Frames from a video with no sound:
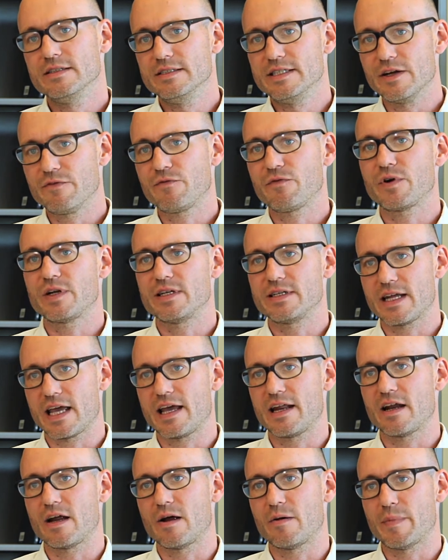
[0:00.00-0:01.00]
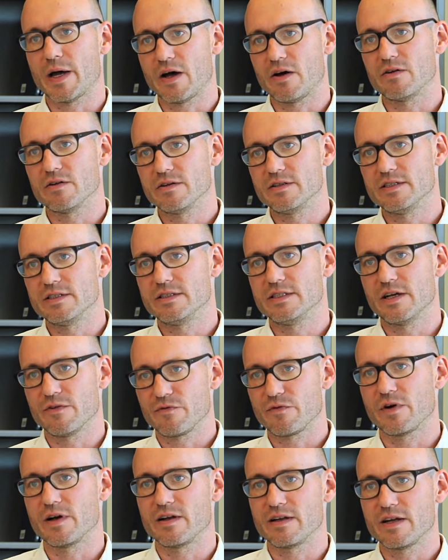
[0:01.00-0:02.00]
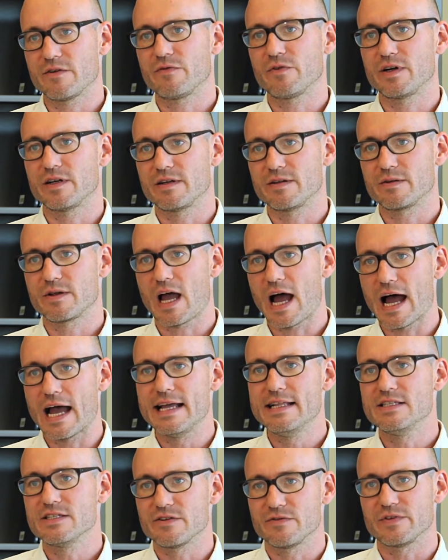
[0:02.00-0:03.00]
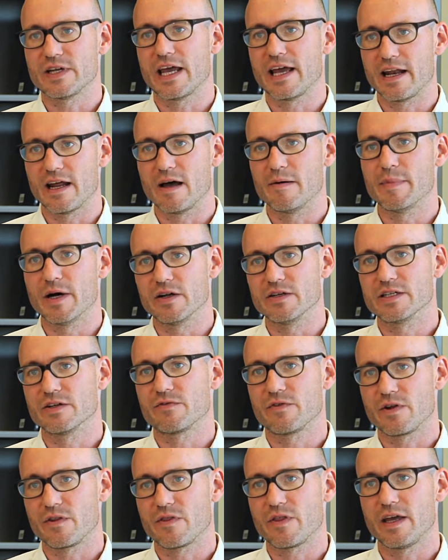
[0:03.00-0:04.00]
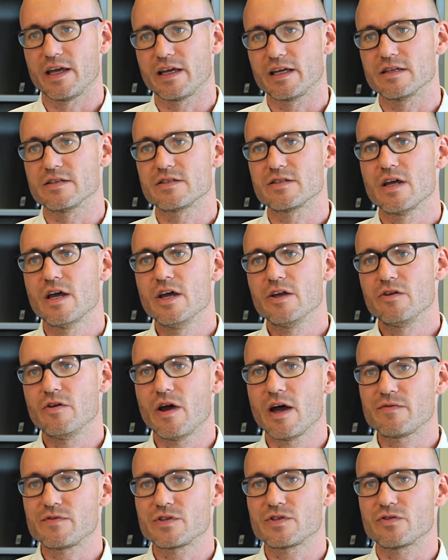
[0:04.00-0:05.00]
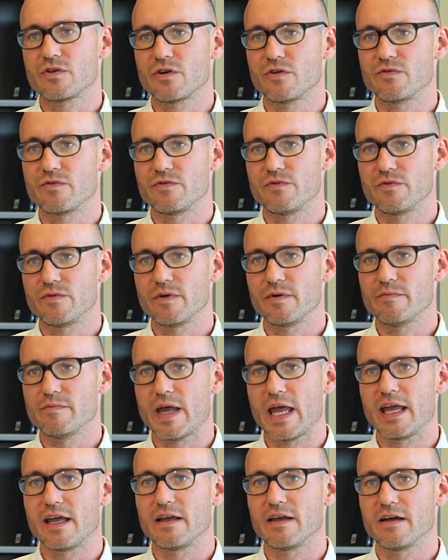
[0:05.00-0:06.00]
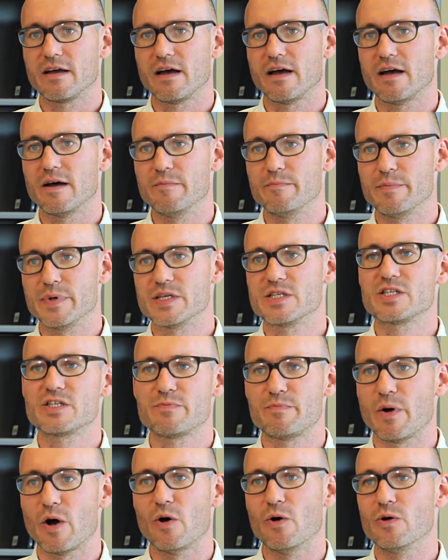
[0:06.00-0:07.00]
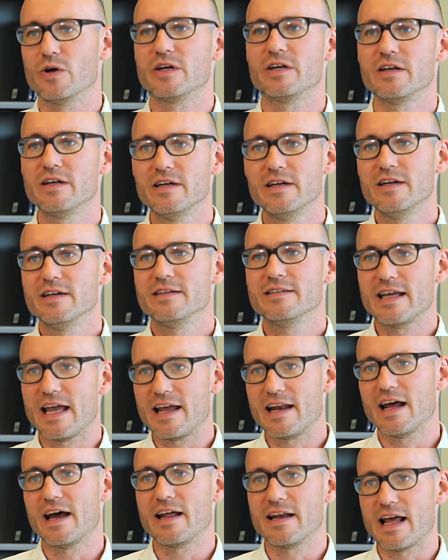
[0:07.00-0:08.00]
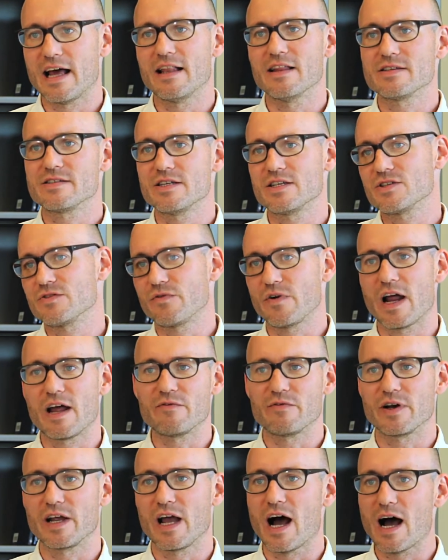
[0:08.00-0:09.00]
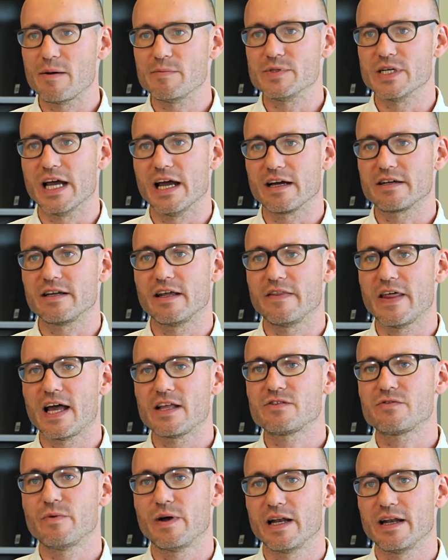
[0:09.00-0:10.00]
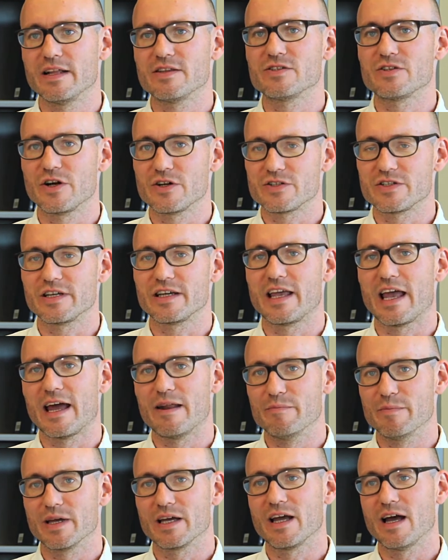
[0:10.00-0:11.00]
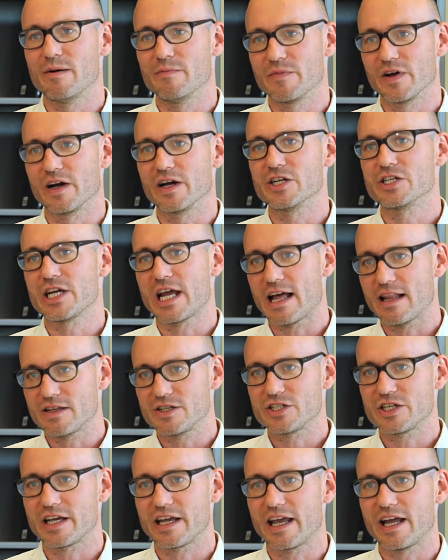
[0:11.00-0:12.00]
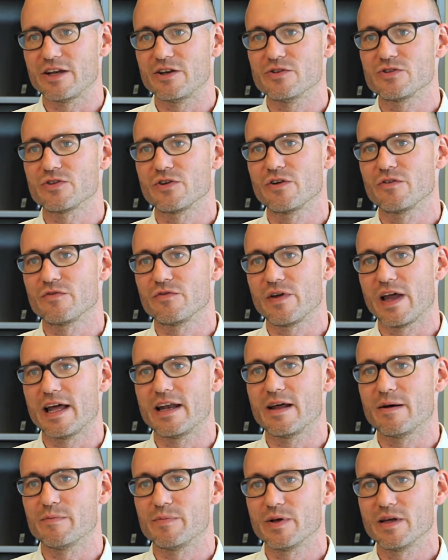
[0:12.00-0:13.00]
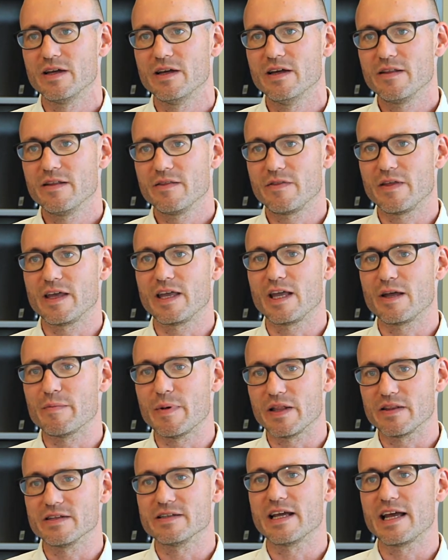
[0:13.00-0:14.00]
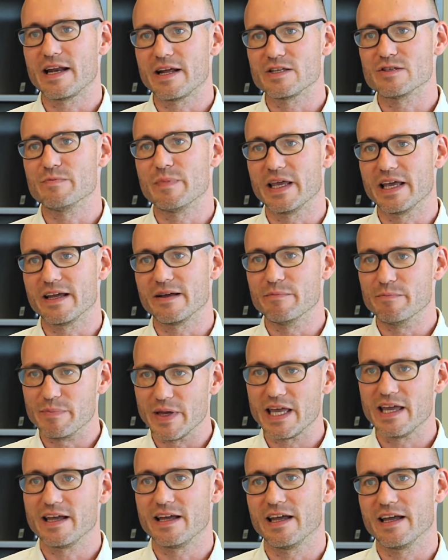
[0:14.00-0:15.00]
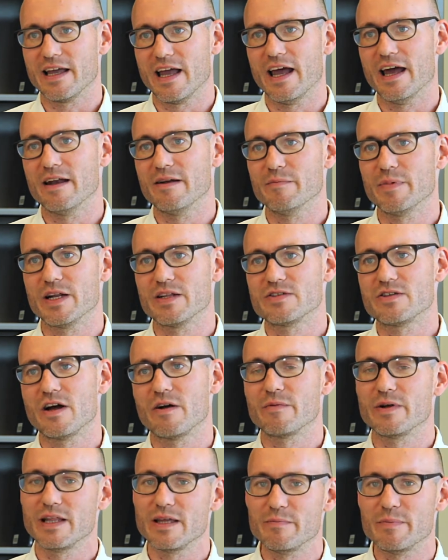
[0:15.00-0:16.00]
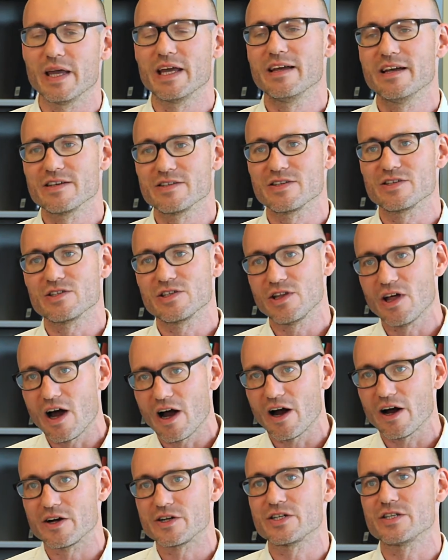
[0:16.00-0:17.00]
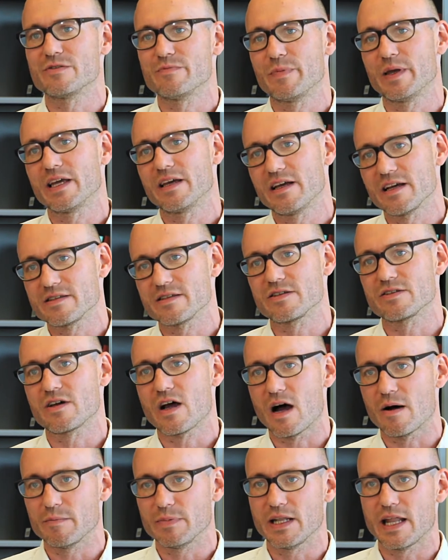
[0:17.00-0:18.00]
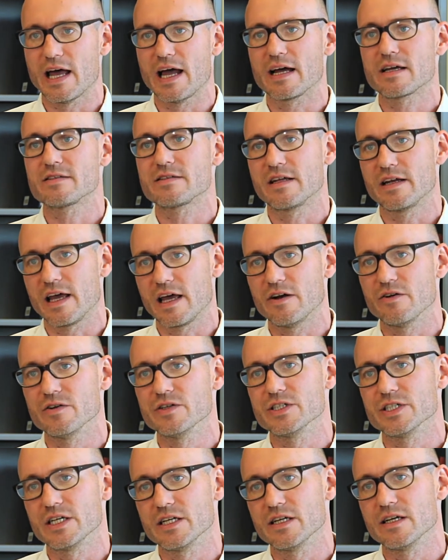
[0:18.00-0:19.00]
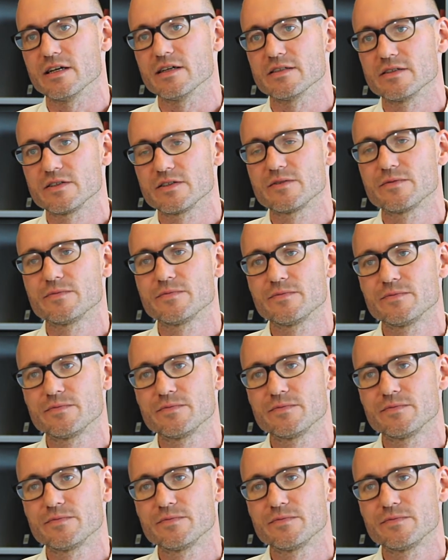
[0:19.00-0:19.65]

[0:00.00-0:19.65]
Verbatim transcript: different data about different, different kinds of data about different things, you have to sort of make a bespoke data analysis for every object. And that's when it starts again become very challenging, and you sort of end up thinking about the data as being big again but it's not really big because it's large, it's big because it's complex and heterogeneous.